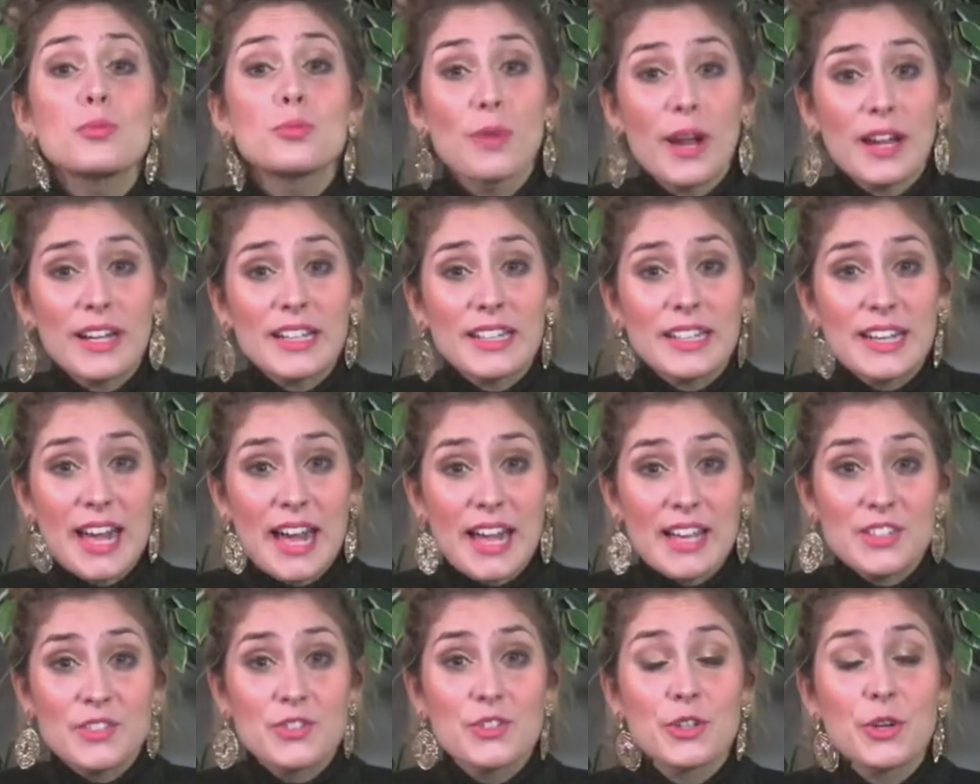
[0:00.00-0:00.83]

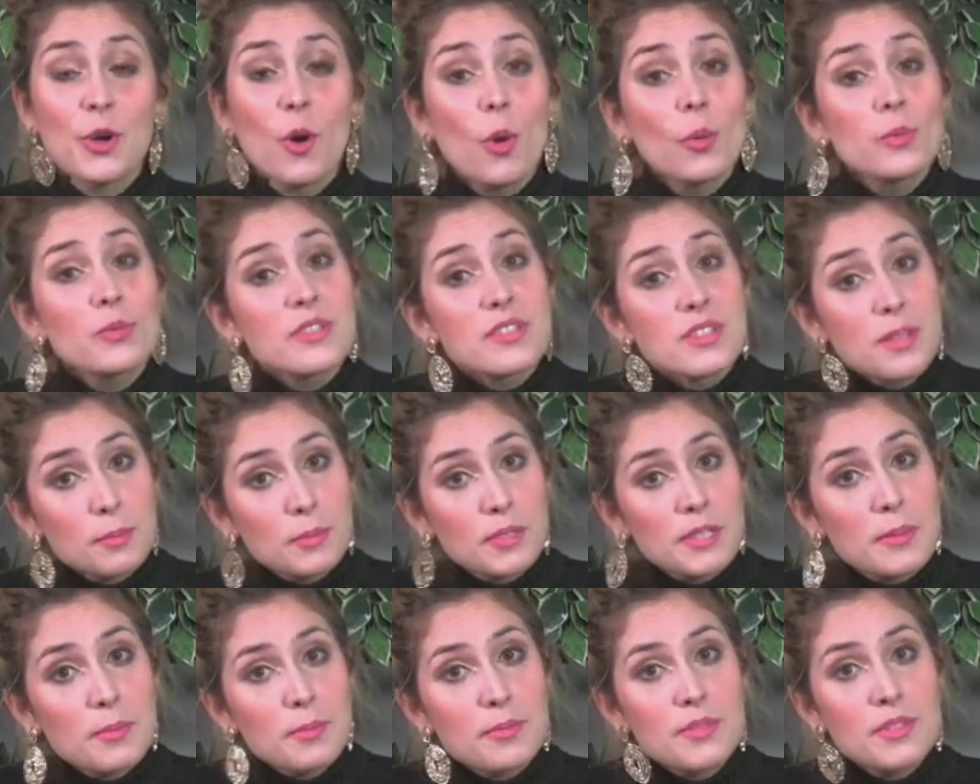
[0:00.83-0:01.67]
recognize their own
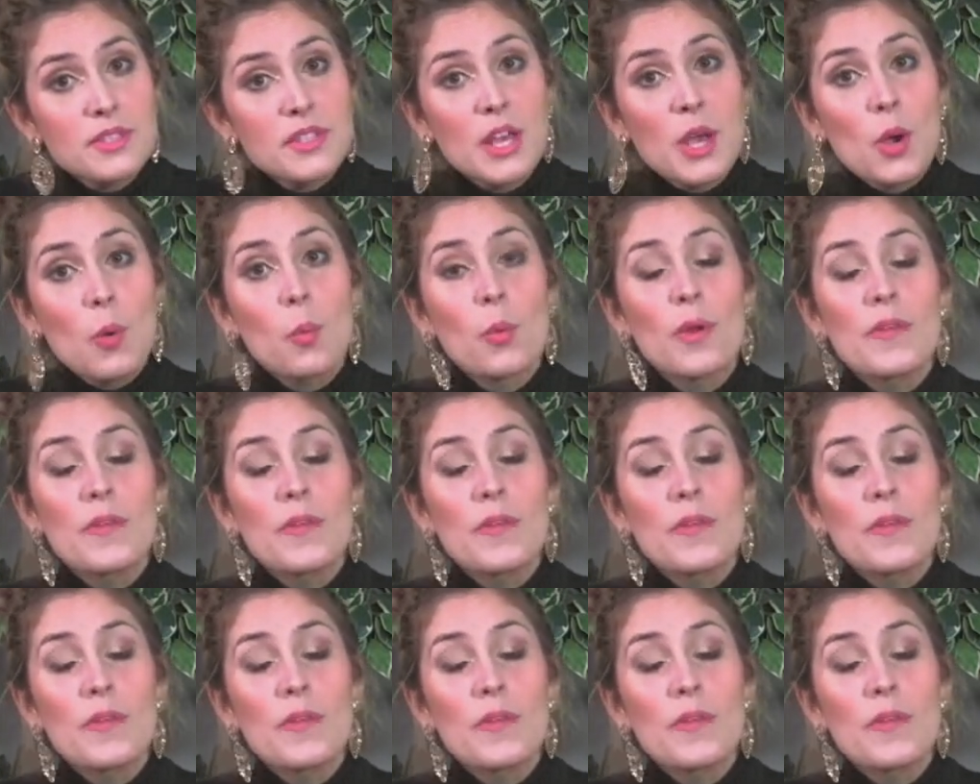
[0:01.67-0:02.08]
symptoms